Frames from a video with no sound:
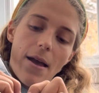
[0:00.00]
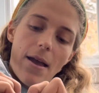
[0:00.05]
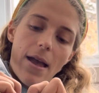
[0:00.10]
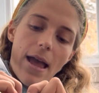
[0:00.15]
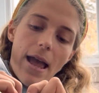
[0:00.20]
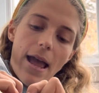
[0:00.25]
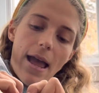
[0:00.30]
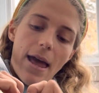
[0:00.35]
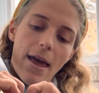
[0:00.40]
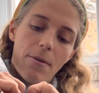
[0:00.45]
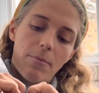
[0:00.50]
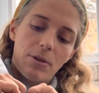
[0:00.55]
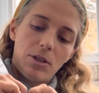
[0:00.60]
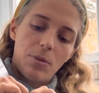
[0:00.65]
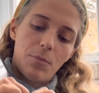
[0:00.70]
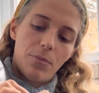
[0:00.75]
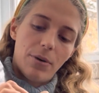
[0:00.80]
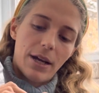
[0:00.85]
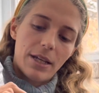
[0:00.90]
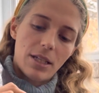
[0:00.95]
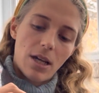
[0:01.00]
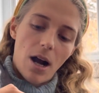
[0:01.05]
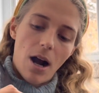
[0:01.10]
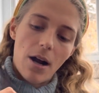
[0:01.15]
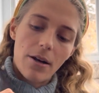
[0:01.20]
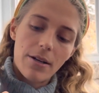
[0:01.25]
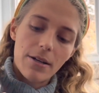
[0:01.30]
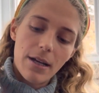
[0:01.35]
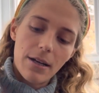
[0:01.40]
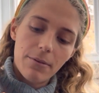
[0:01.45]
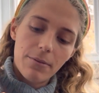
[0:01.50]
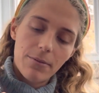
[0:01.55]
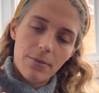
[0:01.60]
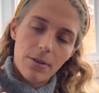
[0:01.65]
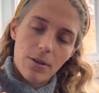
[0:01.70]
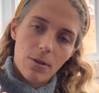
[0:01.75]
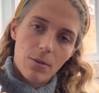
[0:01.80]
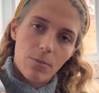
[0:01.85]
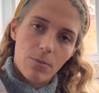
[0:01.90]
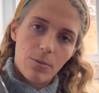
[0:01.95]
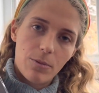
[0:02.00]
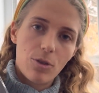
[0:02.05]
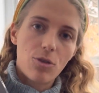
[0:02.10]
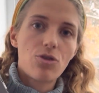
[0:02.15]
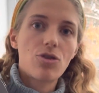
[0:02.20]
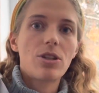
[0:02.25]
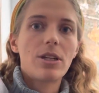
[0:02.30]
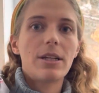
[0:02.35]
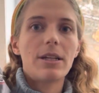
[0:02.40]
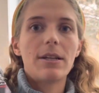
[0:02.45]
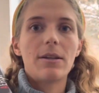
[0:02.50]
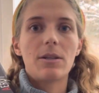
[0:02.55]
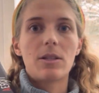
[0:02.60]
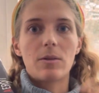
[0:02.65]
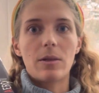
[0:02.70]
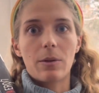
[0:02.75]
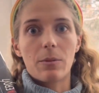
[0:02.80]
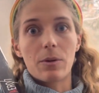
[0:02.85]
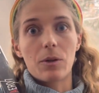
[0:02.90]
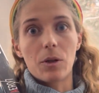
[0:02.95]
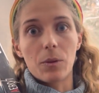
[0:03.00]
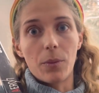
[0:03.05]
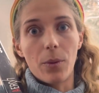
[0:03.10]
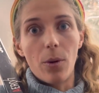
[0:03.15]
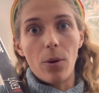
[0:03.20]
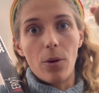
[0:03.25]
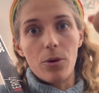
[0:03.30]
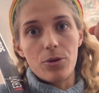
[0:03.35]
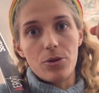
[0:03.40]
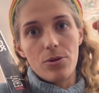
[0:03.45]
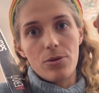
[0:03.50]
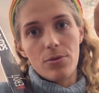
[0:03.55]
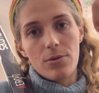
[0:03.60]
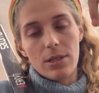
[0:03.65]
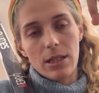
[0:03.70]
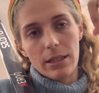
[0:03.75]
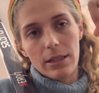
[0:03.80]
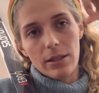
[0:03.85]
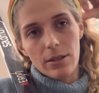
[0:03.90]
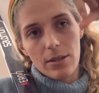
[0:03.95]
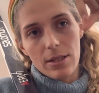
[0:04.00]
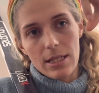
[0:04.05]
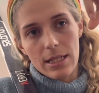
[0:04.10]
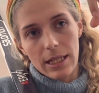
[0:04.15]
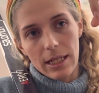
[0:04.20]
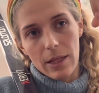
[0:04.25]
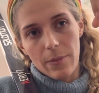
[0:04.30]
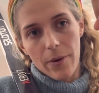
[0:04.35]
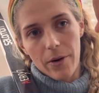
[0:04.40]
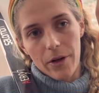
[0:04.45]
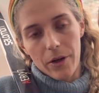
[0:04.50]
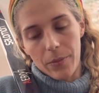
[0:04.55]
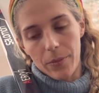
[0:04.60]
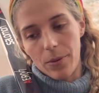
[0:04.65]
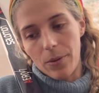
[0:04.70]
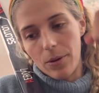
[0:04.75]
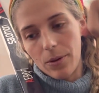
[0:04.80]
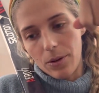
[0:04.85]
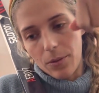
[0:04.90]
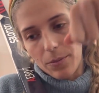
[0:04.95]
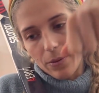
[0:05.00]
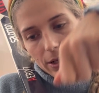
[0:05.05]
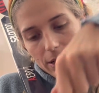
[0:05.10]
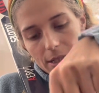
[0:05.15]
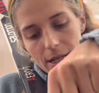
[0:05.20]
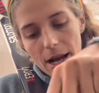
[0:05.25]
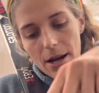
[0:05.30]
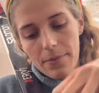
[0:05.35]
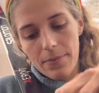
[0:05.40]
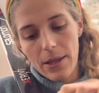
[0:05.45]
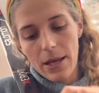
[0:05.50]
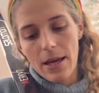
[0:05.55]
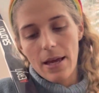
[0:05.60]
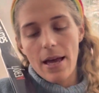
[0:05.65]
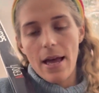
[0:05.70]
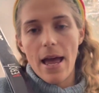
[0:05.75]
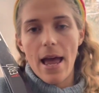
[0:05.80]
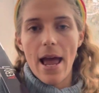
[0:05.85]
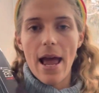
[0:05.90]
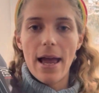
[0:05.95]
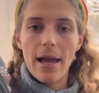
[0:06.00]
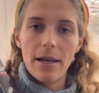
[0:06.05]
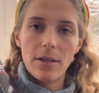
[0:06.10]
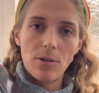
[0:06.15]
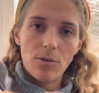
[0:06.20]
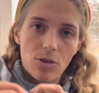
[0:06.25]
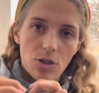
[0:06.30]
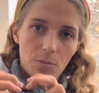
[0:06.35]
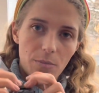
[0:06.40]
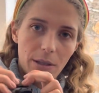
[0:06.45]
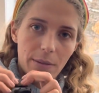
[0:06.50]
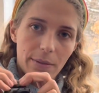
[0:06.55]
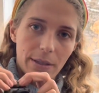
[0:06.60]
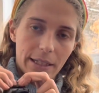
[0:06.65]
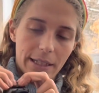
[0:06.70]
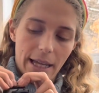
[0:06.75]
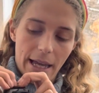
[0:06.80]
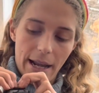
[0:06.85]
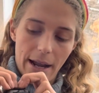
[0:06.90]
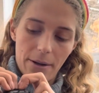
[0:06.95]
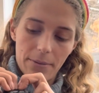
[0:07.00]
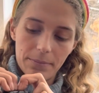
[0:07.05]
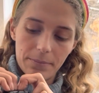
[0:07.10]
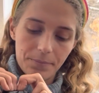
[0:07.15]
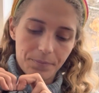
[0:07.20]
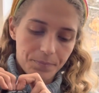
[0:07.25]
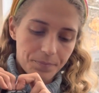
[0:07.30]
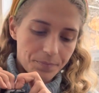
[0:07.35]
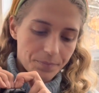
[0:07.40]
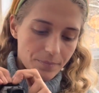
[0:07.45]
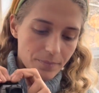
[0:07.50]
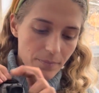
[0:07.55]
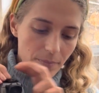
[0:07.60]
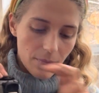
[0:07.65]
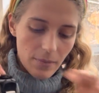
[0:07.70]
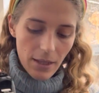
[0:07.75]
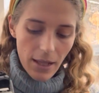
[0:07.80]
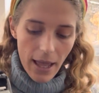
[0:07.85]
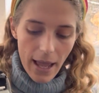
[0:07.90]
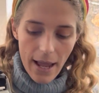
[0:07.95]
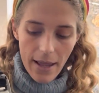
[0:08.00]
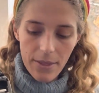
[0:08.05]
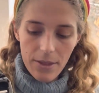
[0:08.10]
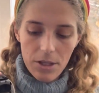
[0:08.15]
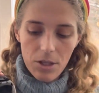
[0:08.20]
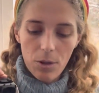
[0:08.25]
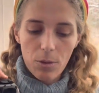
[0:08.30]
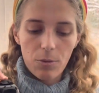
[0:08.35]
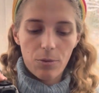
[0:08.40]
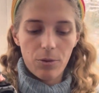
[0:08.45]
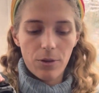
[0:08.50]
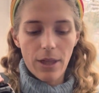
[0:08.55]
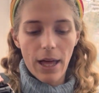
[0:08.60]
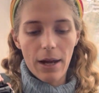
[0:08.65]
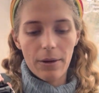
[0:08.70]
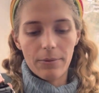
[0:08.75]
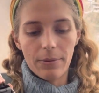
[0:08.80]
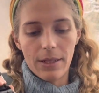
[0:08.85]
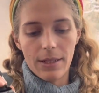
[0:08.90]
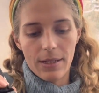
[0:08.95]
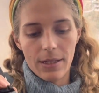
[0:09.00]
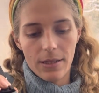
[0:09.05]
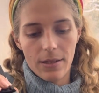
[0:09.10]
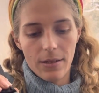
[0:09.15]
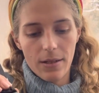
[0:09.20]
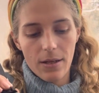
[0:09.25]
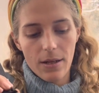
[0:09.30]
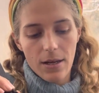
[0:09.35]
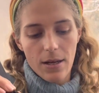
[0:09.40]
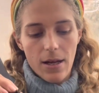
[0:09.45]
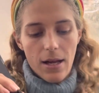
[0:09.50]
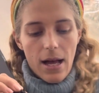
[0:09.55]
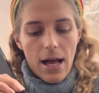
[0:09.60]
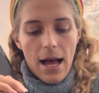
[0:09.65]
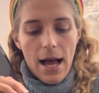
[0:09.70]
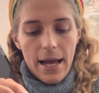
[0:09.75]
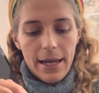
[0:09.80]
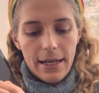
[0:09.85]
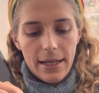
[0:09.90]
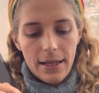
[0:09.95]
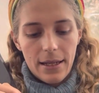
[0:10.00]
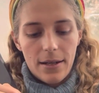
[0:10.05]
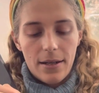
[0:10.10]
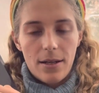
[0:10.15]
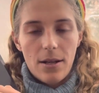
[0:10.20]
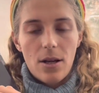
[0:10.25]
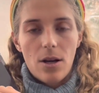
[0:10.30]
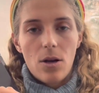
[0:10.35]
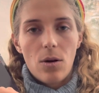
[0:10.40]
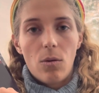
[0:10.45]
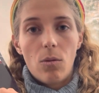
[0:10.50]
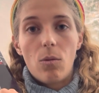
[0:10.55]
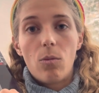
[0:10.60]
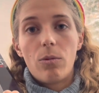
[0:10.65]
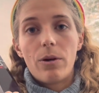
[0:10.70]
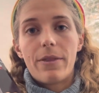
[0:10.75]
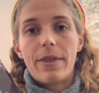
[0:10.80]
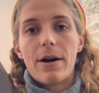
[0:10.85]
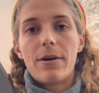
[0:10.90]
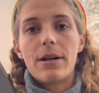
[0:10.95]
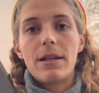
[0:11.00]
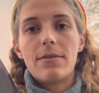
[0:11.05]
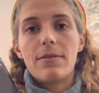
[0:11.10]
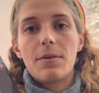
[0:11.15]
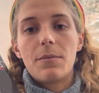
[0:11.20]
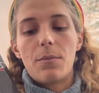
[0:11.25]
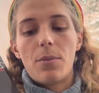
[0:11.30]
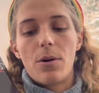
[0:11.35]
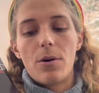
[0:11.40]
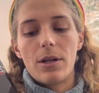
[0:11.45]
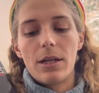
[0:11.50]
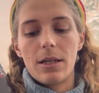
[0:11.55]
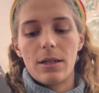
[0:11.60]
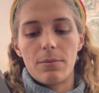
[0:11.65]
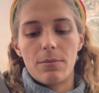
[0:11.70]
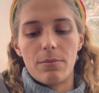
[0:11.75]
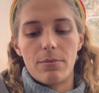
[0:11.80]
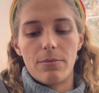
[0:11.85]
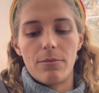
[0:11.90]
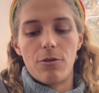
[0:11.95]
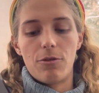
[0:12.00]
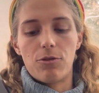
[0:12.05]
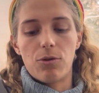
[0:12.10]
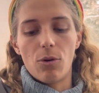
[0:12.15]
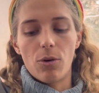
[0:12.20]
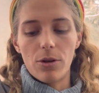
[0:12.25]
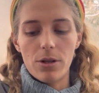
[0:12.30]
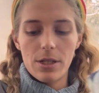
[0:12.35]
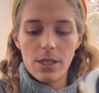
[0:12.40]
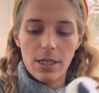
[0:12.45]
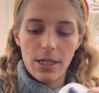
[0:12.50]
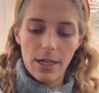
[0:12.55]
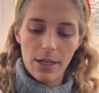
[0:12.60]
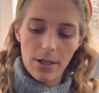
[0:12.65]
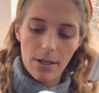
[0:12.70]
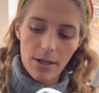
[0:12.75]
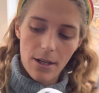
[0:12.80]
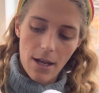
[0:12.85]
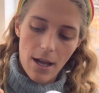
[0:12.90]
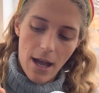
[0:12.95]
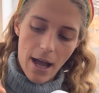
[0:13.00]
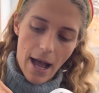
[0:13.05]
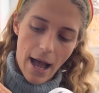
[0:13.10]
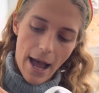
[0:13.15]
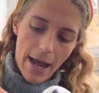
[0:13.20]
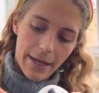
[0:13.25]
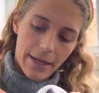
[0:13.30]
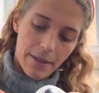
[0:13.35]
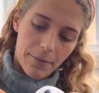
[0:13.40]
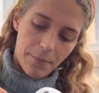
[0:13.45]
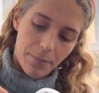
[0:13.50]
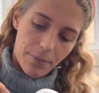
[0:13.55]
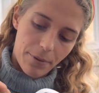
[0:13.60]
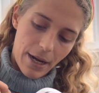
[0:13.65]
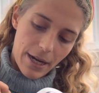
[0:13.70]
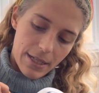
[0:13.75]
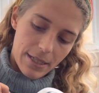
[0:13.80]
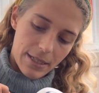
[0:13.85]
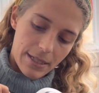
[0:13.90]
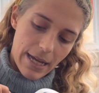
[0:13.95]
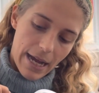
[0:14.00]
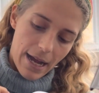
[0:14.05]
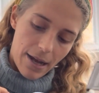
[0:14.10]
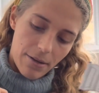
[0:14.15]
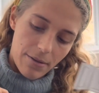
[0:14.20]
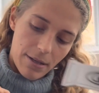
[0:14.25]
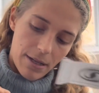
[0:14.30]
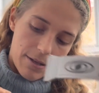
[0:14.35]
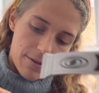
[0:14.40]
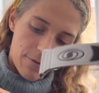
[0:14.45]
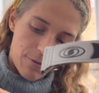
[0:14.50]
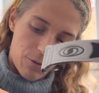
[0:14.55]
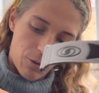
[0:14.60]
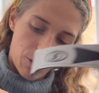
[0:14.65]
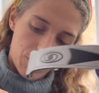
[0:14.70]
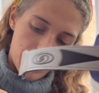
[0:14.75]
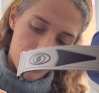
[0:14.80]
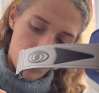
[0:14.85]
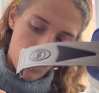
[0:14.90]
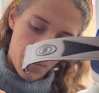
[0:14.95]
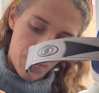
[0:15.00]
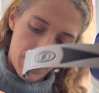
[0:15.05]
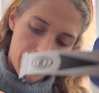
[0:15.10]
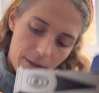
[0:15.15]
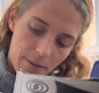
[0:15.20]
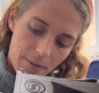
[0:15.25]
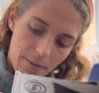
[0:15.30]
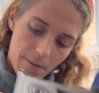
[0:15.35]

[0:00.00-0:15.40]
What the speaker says: And when you press hard enough, usually it's like with your pole. So you use the little sticky part of your pole, you press down, and you should be able to get out. And so for that reason, I can, without even putting force here, I can press down and force it open.